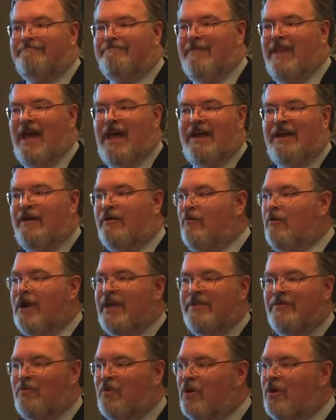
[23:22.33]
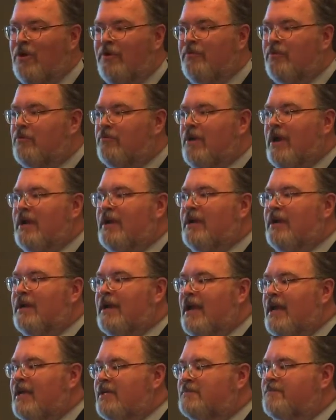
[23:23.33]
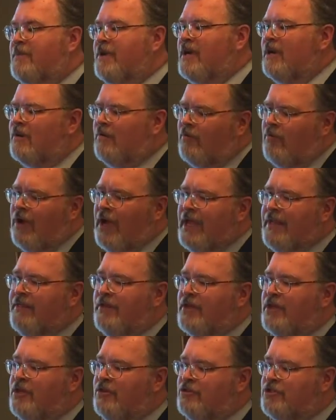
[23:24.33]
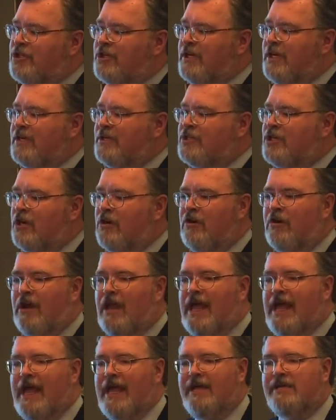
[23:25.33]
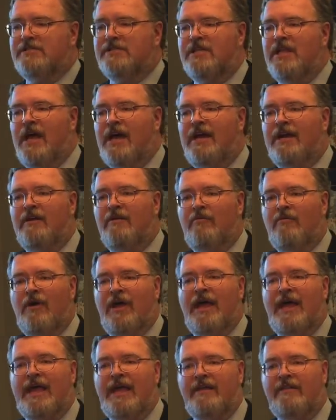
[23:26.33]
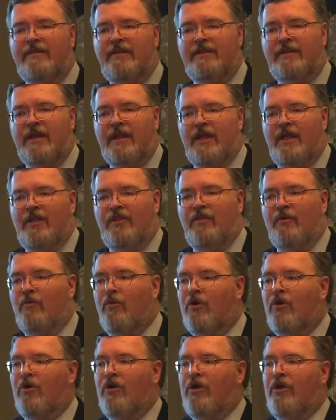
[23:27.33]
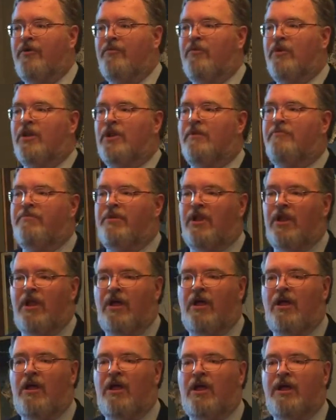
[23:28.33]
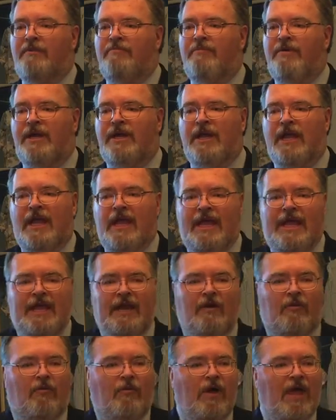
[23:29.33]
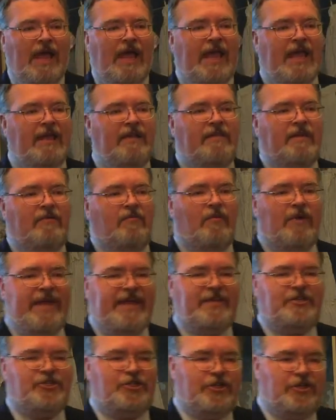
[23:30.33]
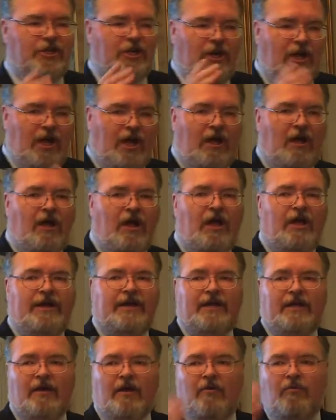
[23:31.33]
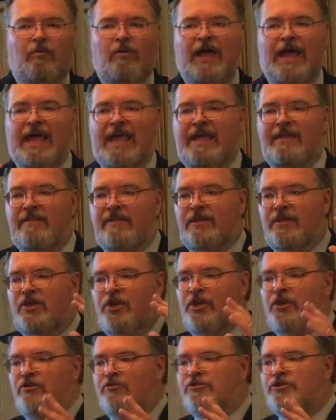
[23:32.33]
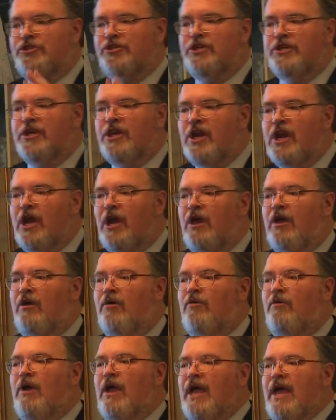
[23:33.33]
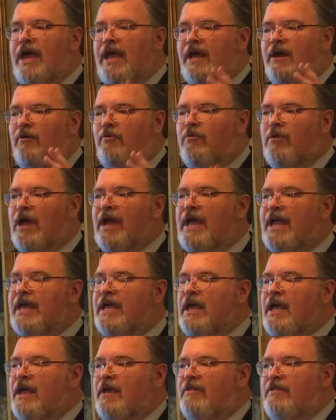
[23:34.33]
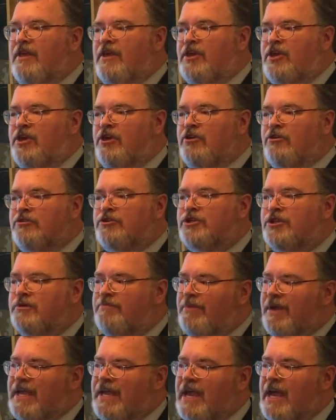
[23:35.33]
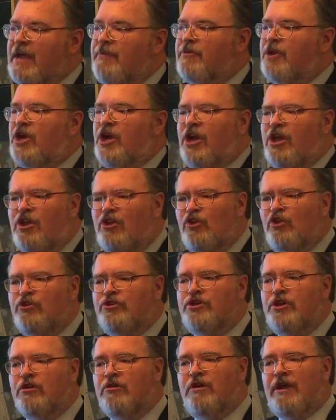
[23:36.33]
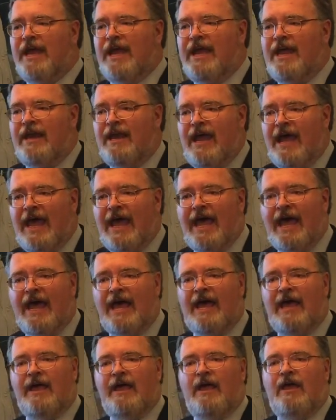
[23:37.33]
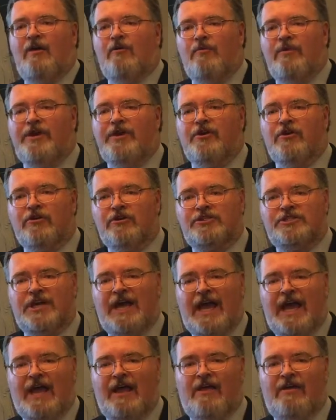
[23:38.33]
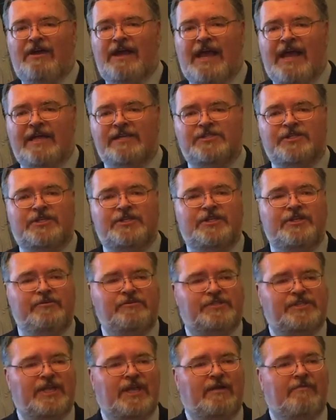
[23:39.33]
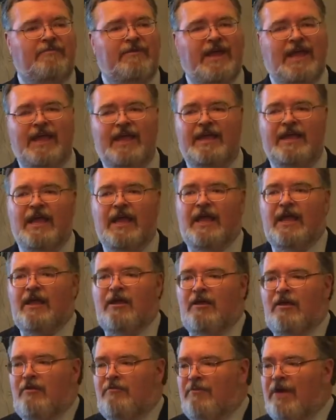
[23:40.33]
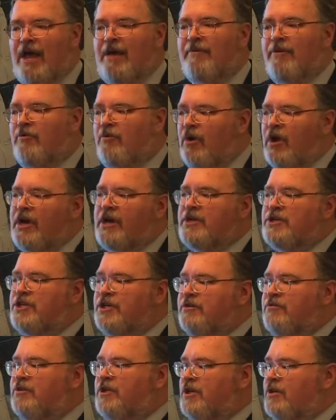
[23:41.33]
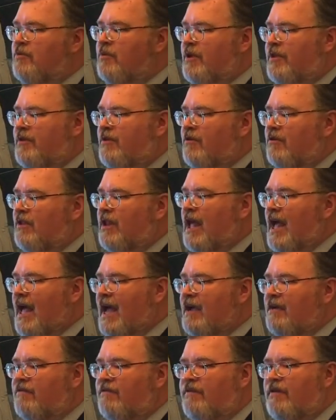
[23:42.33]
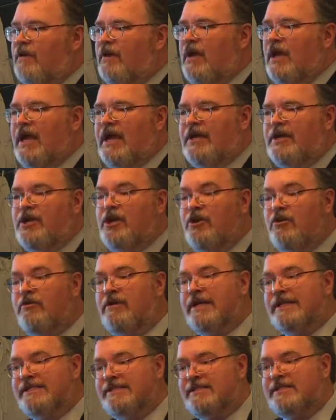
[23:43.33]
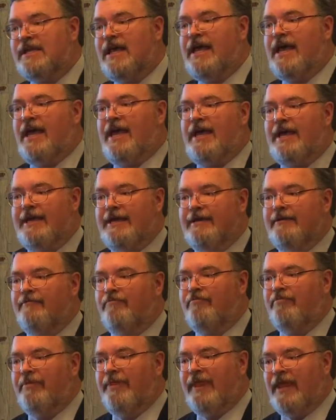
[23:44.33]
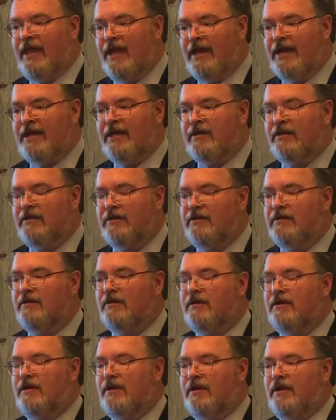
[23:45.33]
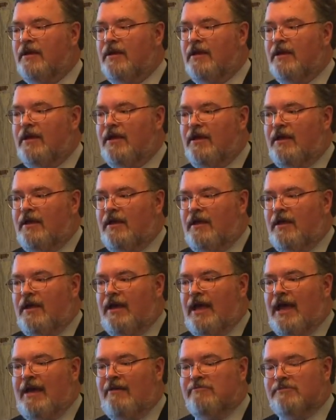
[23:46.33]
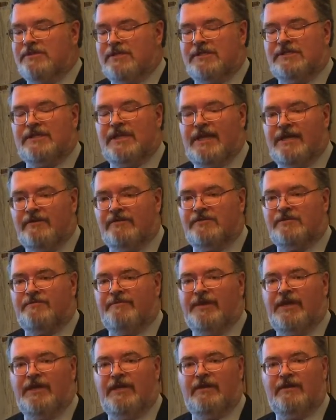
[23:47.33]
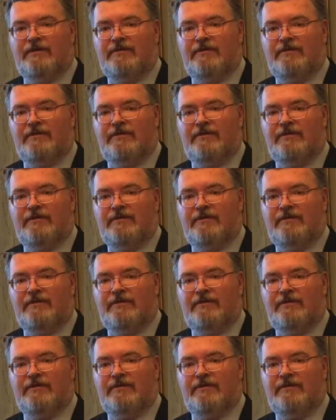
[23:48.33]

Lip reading: Not in a way the world will recognize, but in a way that you should internalize. Not in a way that the world will applaud, but in a way that we should laud. A way that you should know, and a way that you should be able to hold your head high when your child asks you someday, Mama, what did you do with your life? And you can say, honey, I was a salesman.